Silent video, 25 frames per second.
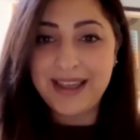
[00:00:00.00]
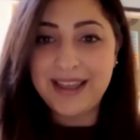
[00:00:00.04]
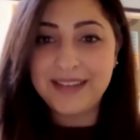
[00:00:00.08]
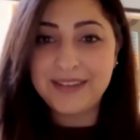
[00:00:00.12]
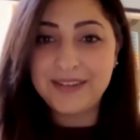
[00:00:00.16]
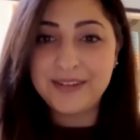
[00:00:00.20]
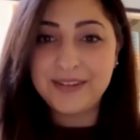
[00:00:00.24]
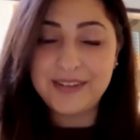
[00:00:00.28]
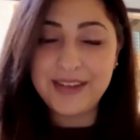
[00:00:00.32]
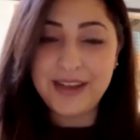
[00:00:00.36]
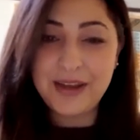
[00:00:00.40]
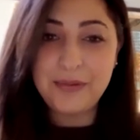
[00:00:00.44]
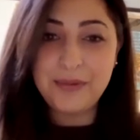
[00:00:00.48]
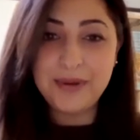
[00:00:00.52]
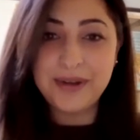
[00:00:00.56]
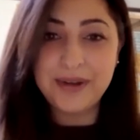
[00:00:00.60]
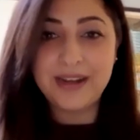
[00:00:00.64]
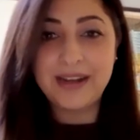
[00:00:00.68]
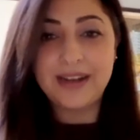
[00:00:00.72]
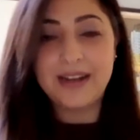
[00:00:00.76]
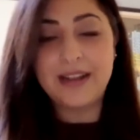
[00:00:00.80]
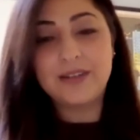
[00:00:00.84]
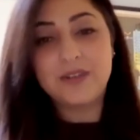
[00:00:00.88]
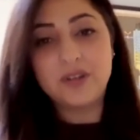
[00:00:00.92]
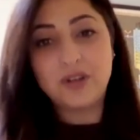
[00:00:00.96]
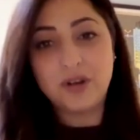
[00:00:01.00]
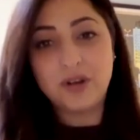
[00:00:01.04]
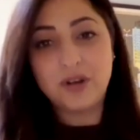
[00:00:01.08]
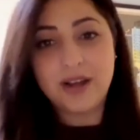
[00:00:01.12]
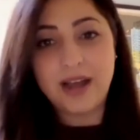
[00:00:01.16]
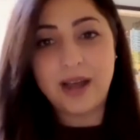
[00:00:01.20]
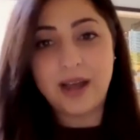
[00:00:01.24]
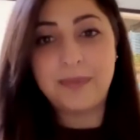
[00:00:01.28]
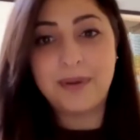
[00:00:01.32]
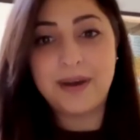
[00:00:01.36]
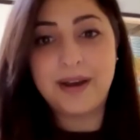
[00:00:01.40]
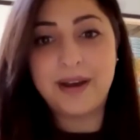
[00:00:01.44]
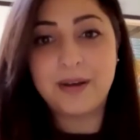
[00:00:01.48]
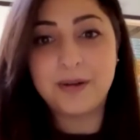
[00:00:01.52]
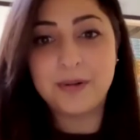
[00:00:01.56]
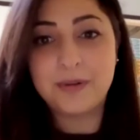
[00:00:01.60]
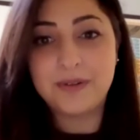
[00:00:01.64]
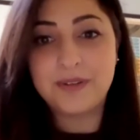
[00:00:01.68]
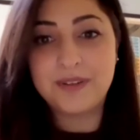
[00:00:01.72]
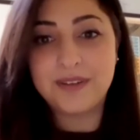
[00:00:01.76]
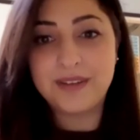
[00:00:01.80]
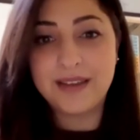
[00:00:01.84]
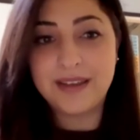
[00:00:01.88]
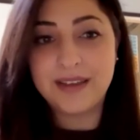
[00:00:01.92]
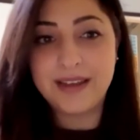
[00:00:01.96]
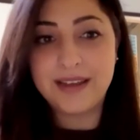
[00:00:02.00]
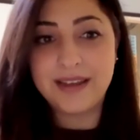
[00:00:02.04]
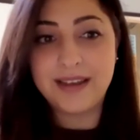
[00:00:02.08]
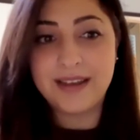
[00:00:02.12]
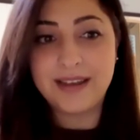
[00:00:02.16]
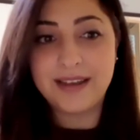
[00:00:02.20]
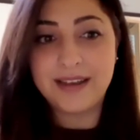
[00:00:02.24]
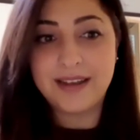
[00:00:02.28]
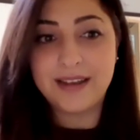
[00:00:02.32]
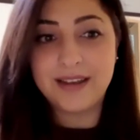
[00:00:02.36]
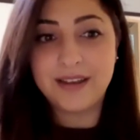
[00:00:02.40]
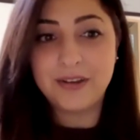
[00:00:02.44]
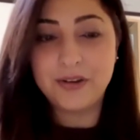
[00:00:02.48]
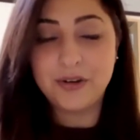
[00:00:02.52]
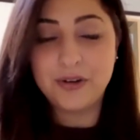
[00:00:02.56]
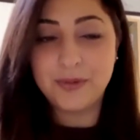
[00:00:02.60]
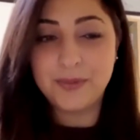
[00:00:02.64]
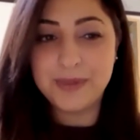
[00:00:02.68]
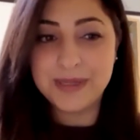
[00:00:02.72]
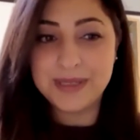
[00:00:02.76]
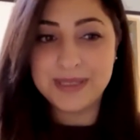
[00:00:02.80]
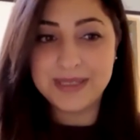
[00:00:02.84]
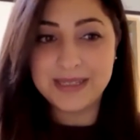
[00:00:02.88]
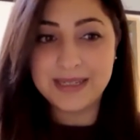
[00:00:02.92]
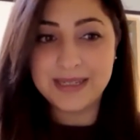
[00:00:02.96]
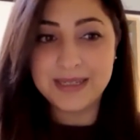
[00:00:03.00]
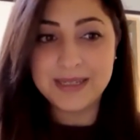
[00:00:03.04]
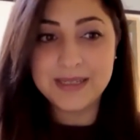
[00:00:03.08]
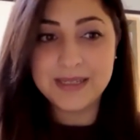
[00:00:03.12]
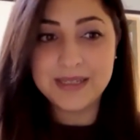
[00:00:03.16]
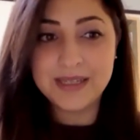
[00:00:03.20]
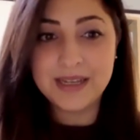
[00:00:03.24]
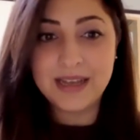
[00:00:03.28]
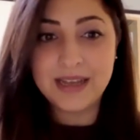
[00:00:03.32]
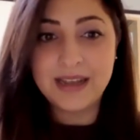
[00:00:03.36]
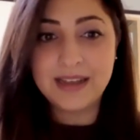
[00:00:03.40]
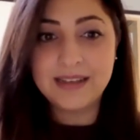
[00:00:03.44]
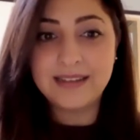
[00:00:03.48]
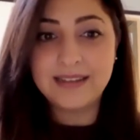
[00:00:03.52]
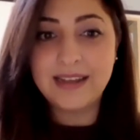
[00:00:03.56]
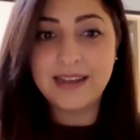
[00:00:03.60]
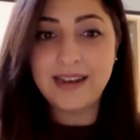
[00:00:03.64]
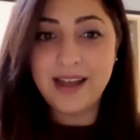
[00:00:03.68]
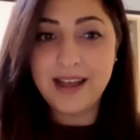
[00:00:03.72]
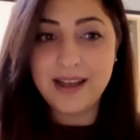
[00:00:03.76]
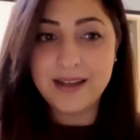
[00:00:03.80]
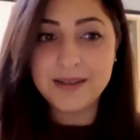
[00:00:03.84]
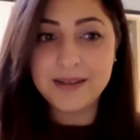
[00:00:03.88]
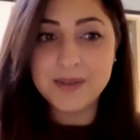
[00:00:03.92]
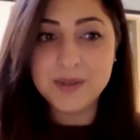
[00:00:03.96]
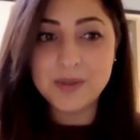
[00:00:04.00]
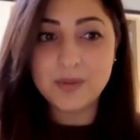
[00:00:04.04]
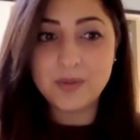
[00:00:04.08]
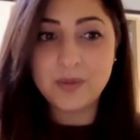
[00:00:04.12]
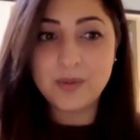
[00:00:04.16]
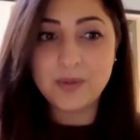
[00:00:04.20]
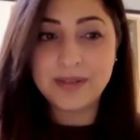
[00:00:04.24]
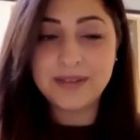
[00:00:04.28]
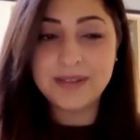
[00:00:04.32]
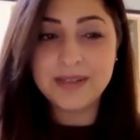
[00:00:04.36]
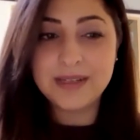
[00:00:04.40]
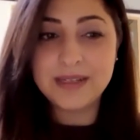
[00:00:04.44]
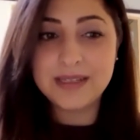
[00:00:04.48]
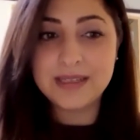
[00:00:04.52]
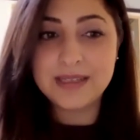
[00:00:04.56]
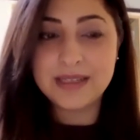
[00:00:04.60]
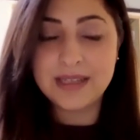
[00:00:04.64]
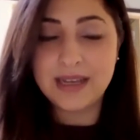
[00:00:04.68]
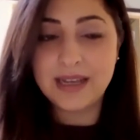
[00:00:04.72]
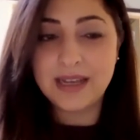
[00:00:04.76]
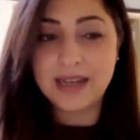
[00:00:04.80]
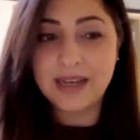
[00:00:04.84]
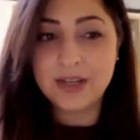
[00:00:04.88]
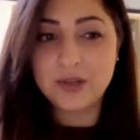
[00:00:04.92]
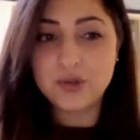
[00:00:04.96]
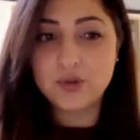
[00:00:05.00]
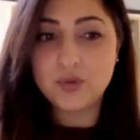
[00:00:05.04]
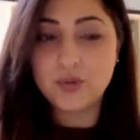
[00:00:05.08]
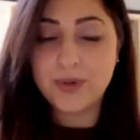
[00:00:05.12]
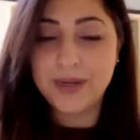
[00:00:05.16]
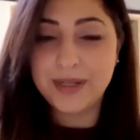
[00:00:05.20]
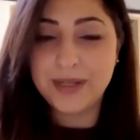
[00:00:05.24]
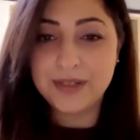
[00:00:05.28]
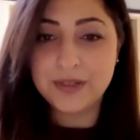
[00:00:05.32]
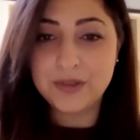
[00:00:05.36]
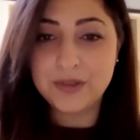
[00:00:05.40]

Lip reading: Today we're gonna talk about your business. Tell us, what is Les Jouets de